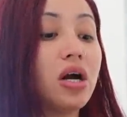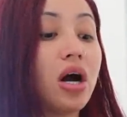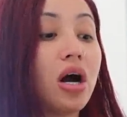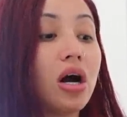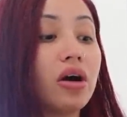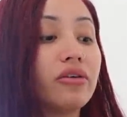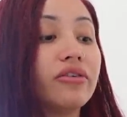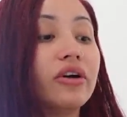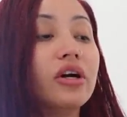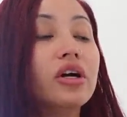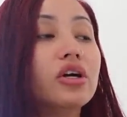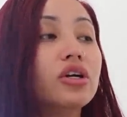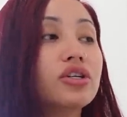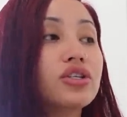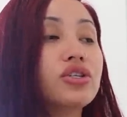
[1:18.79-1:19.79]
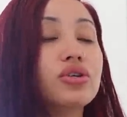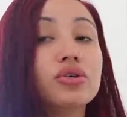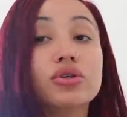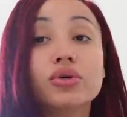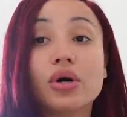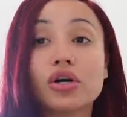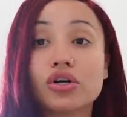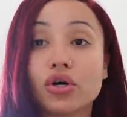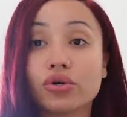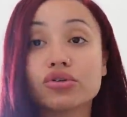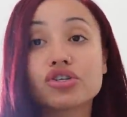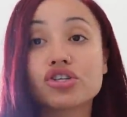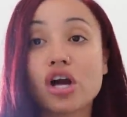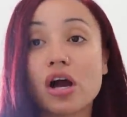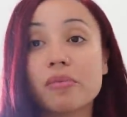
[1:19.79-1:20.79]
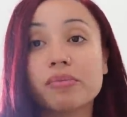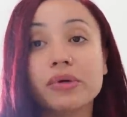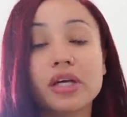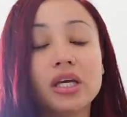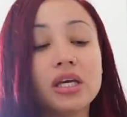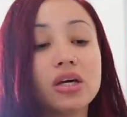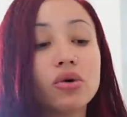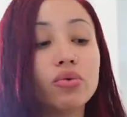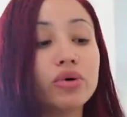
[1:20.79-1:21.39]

off to go shopping.